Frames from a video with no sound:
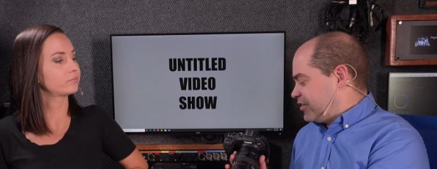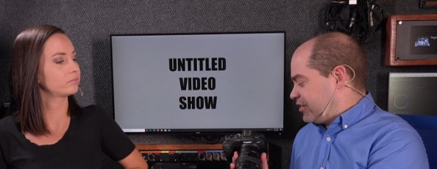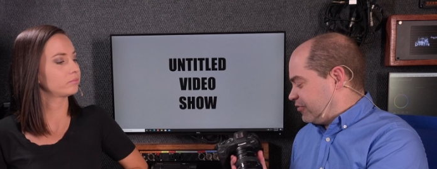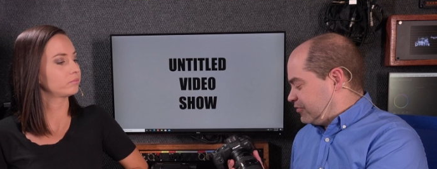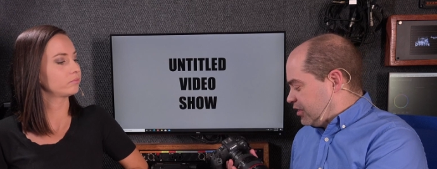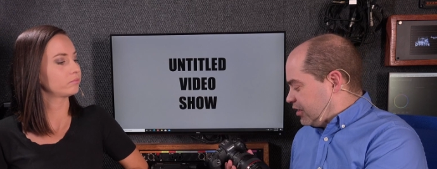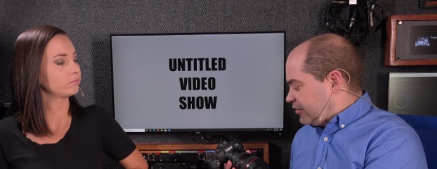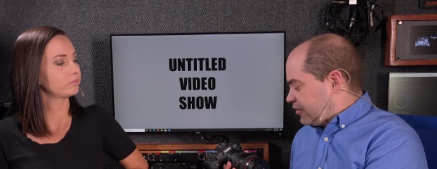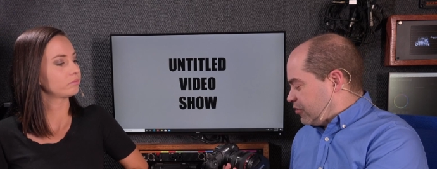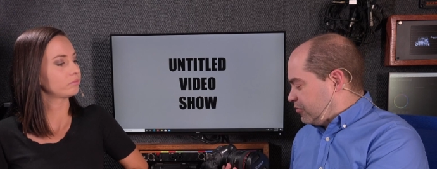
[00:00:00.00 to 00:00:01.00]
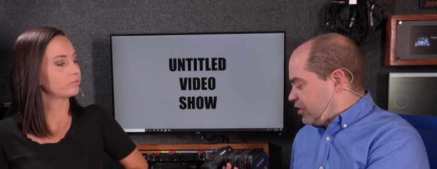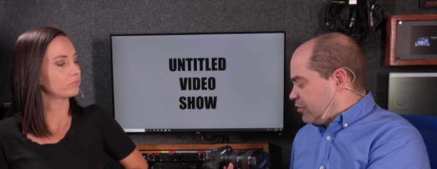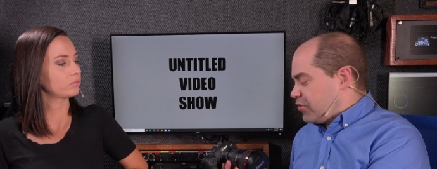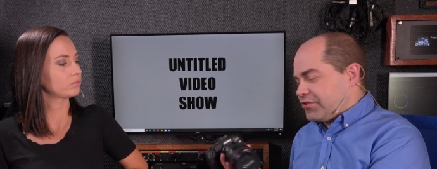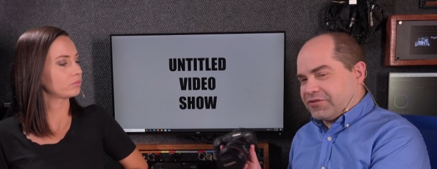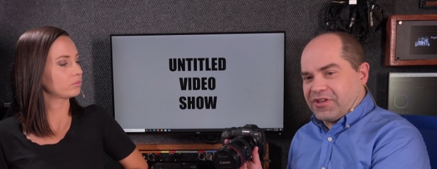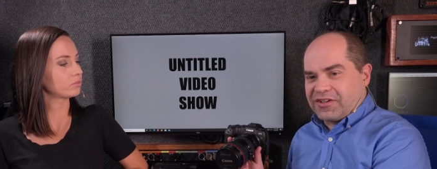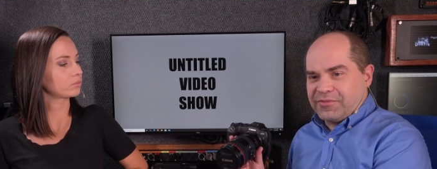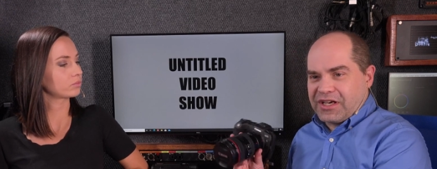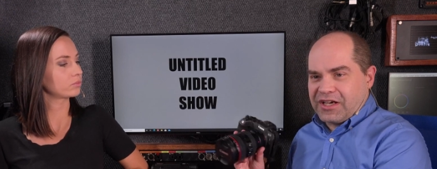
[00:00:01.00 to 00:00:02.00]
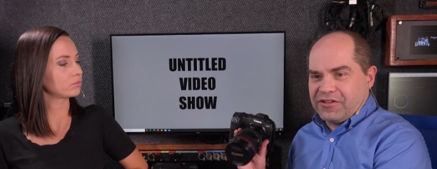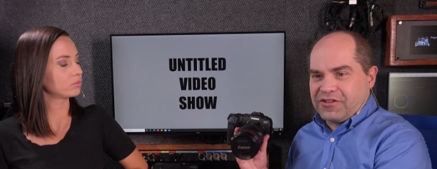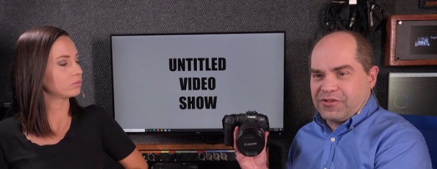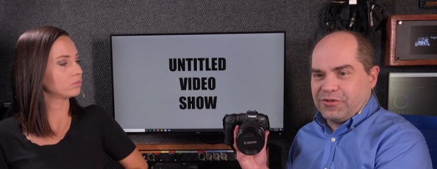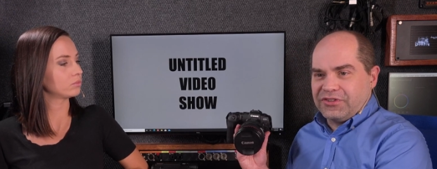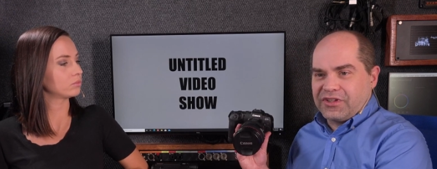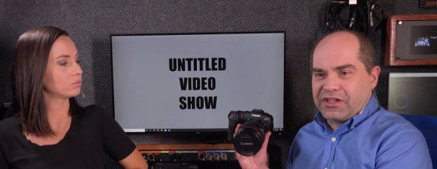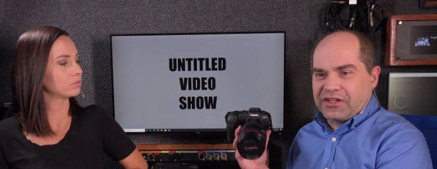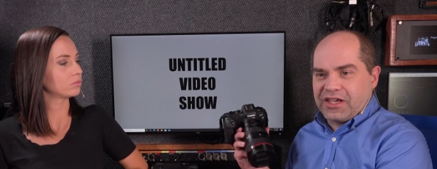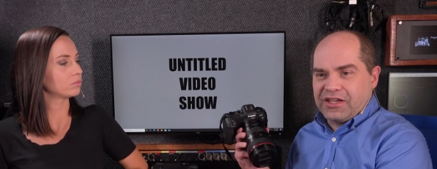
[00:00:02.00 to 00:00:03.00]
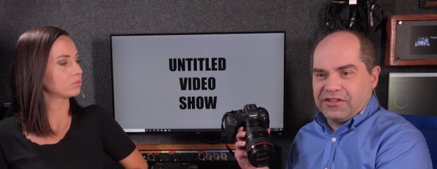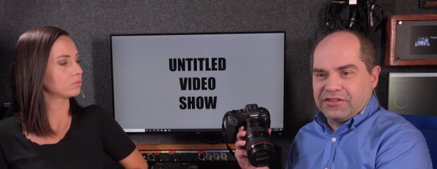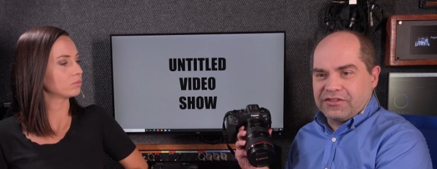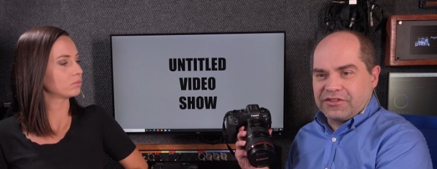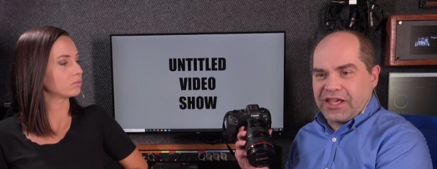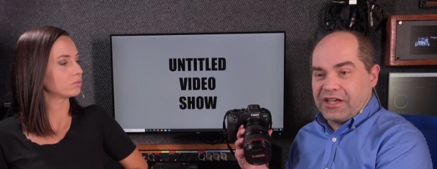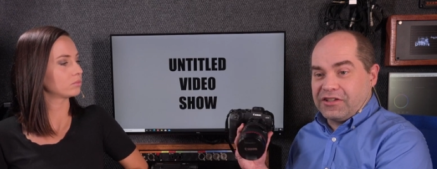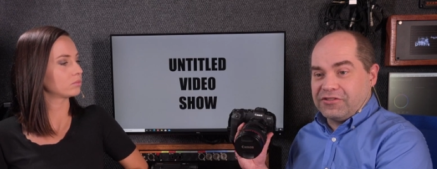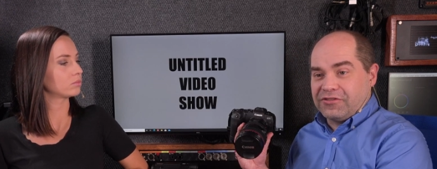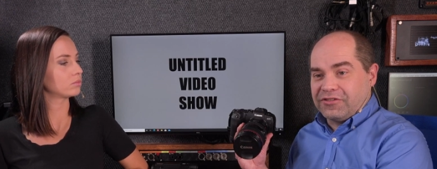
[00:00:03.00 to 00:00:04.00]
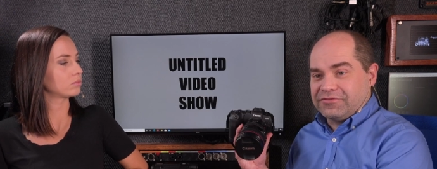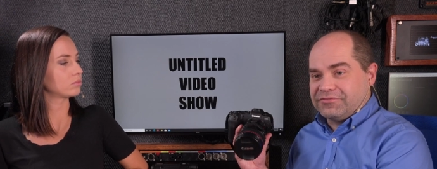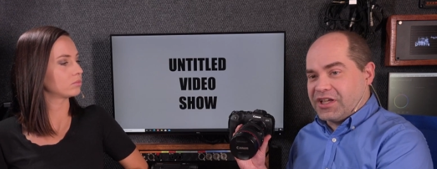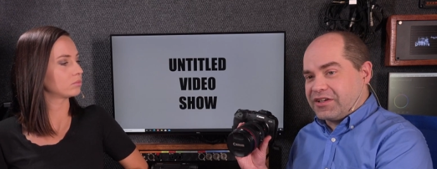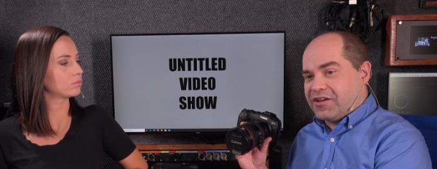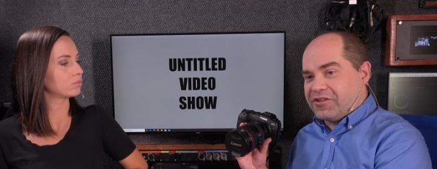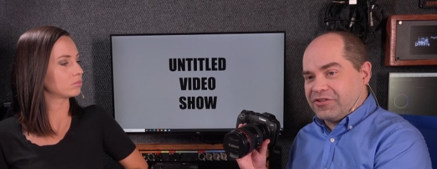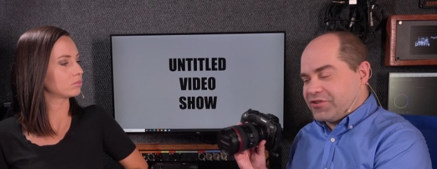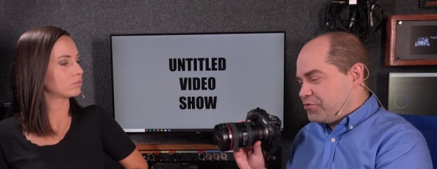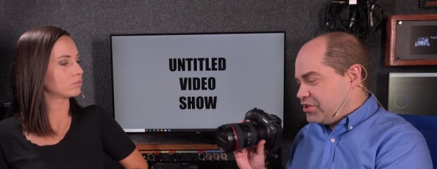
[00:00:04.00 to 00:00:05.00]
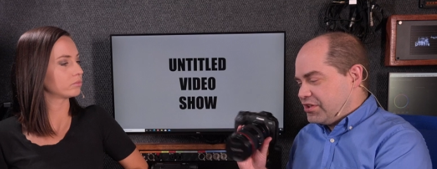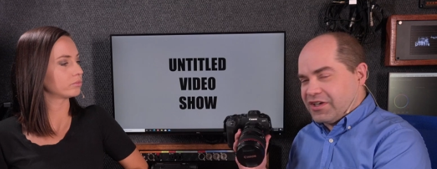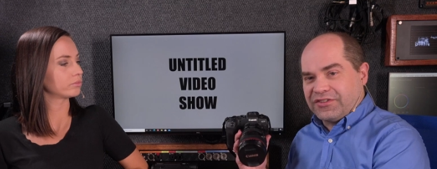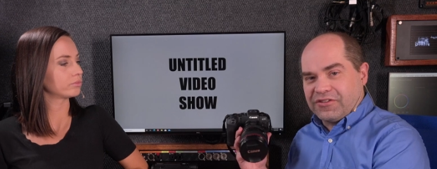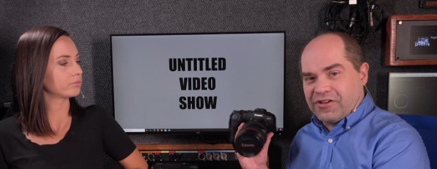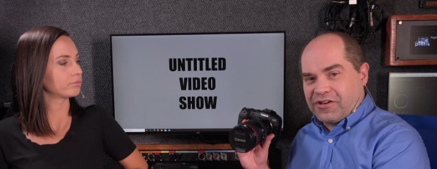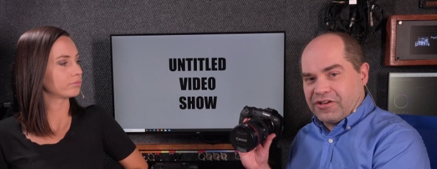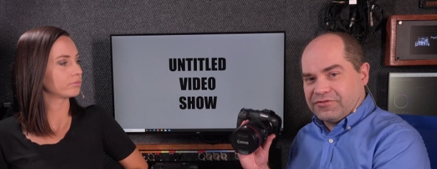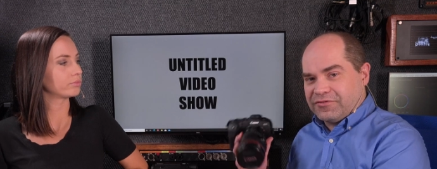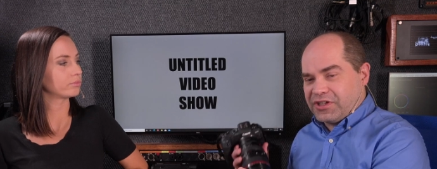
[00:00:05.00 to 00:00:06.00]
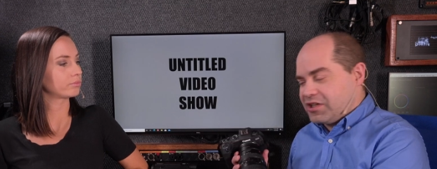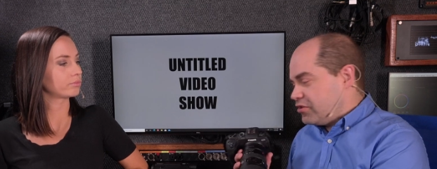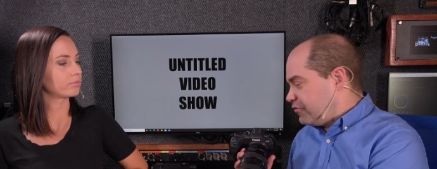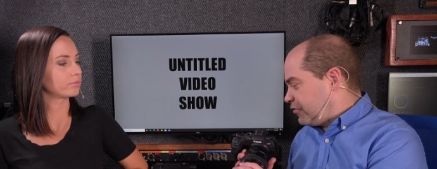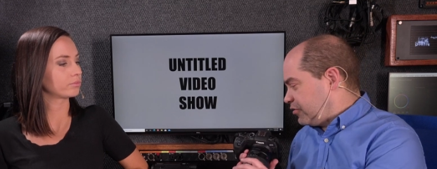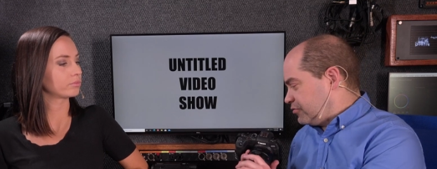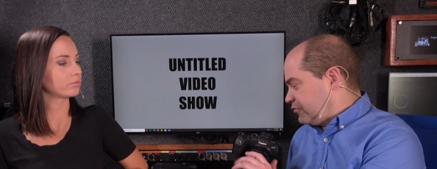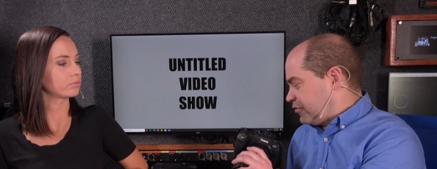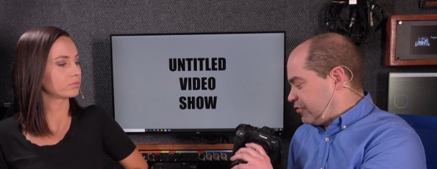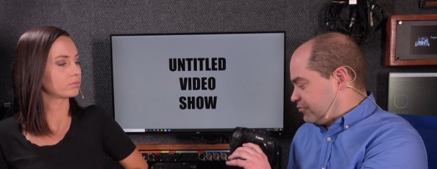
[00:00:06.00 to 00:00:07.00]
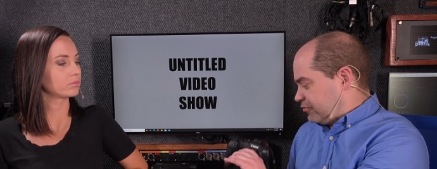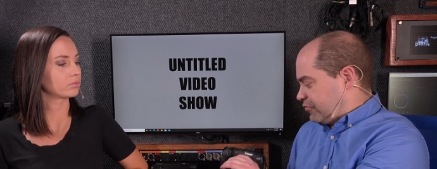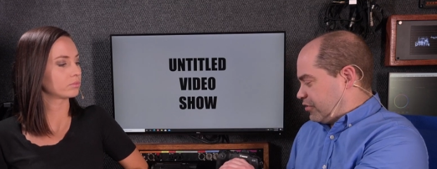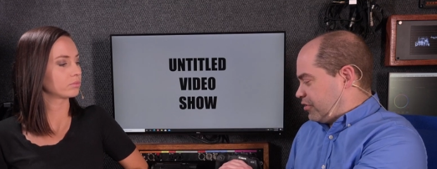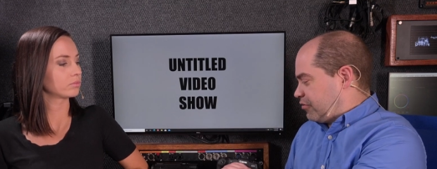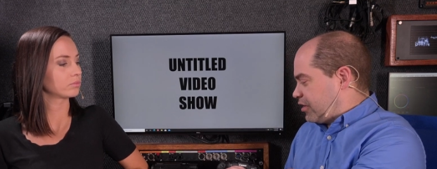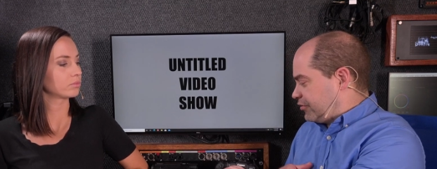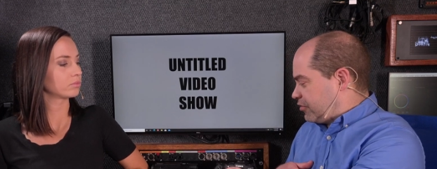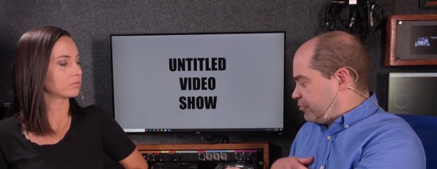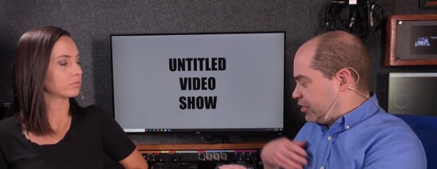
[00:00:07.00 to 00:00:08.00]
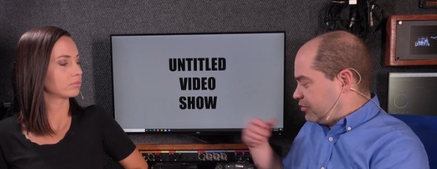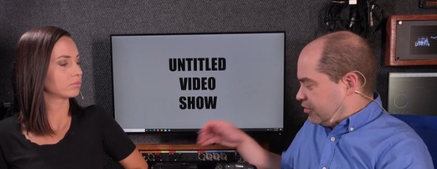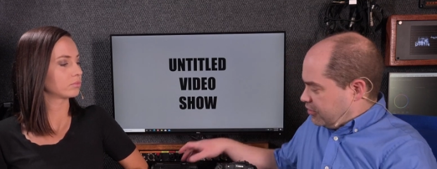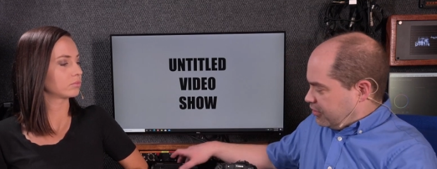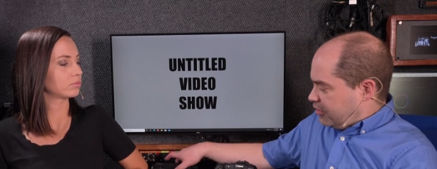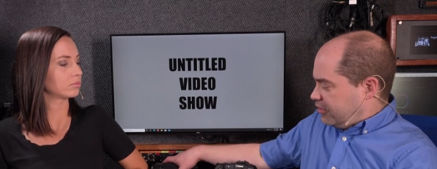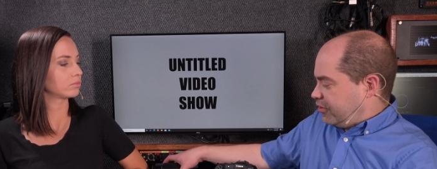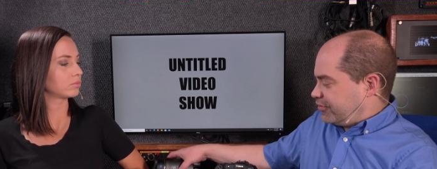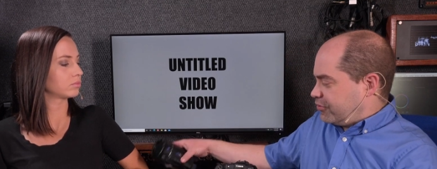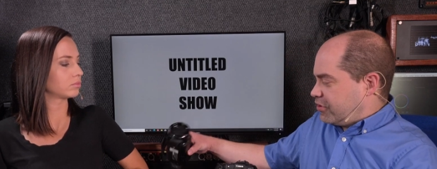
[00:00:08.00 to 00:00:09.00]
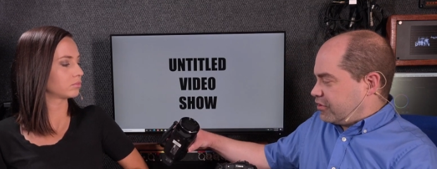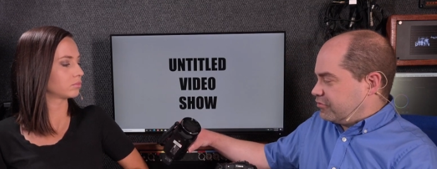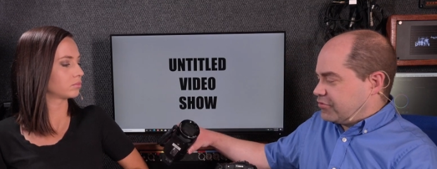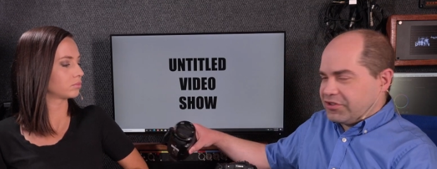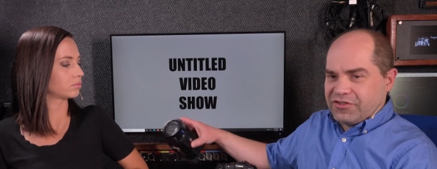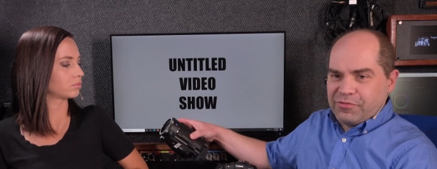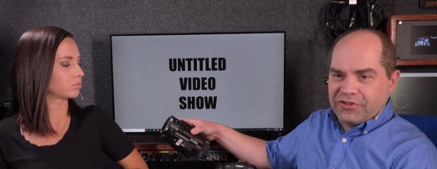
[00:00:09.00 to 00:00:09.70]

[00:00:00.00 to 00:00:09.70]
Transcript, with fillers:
Speaker 1: video. So we'll also talk about how you use like a Canon or Nikon or Sony DSLR video for your live streaming. and also like consumer